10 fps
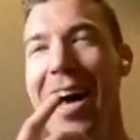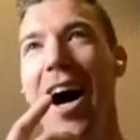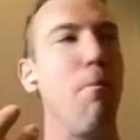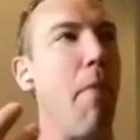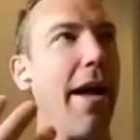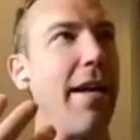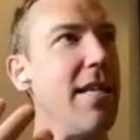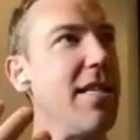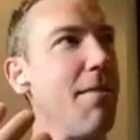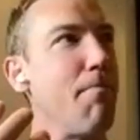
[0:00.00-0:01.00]
But
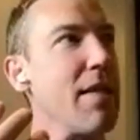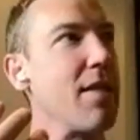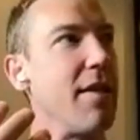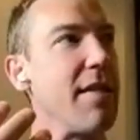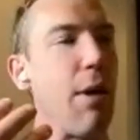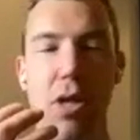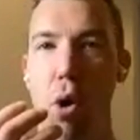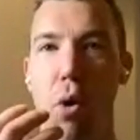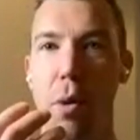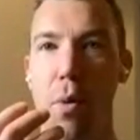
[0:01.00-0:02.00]
magnesium bisglycinate
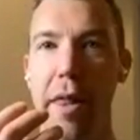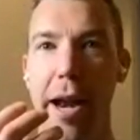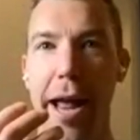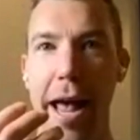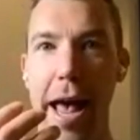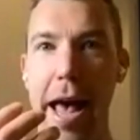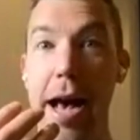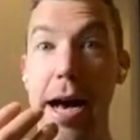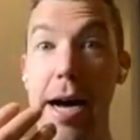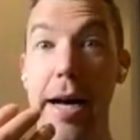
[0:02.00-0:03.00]
was the only one that I
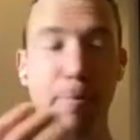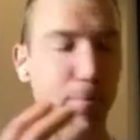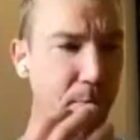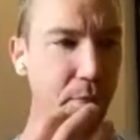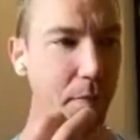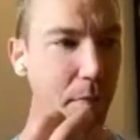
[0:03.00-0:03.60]
had,